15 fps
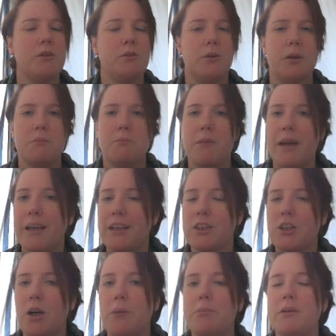Do I make
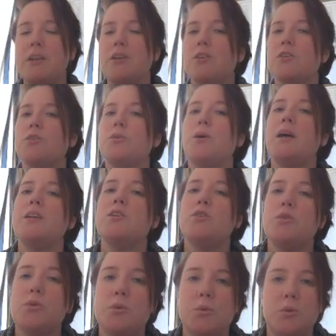shopping or do I
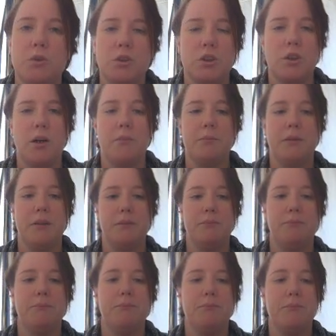do the shopping?
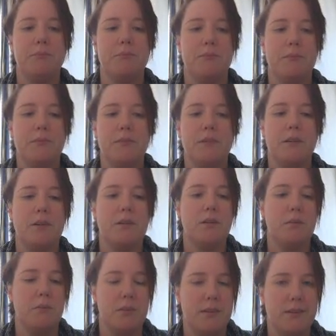
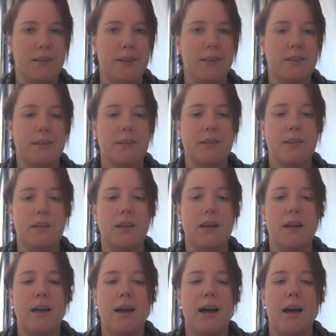Number 6,
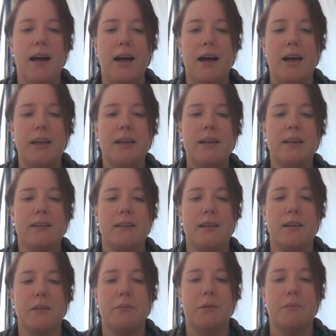I a
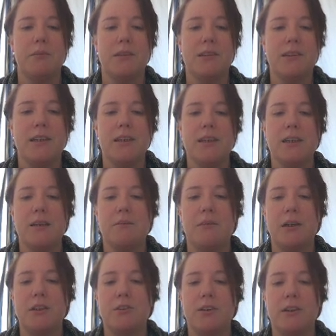terrible mistake in
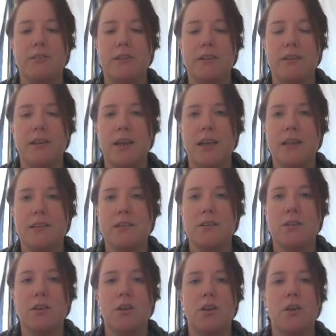my driving
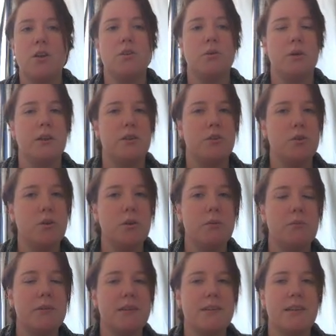test. Do I do a
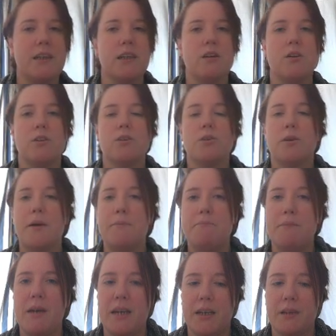mistake or do I
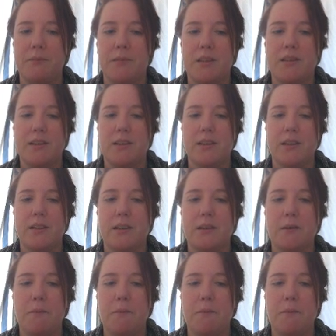make a mistake?